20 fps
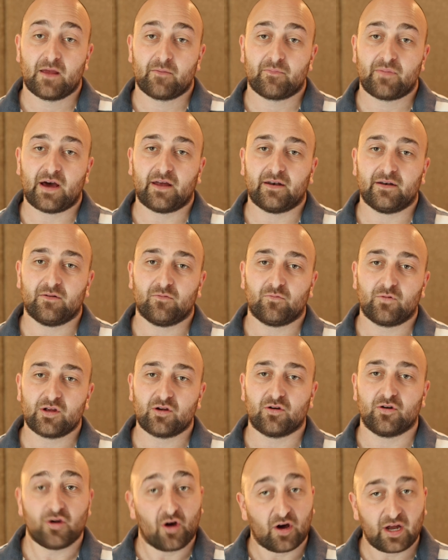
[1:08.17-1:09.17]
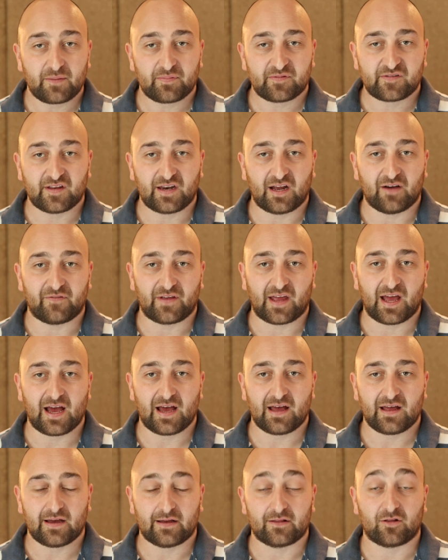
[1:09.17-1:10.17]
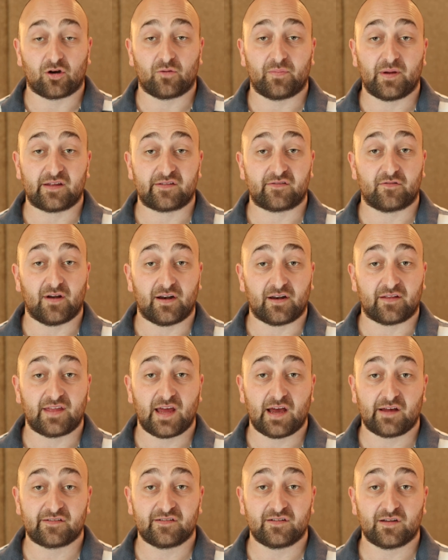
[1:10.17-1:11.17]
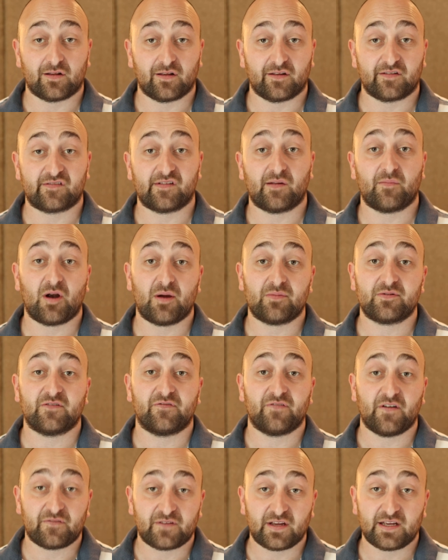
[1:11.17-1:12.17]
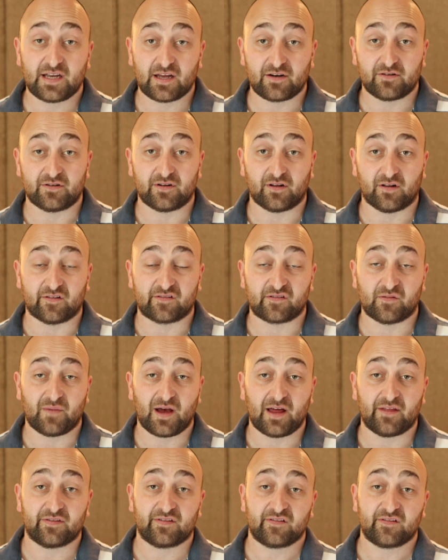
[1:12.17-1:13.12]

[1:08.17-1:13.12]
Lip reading: But when you're at 90% LVR, a lot of banks are around $1,000, some are up to $1,500 a month.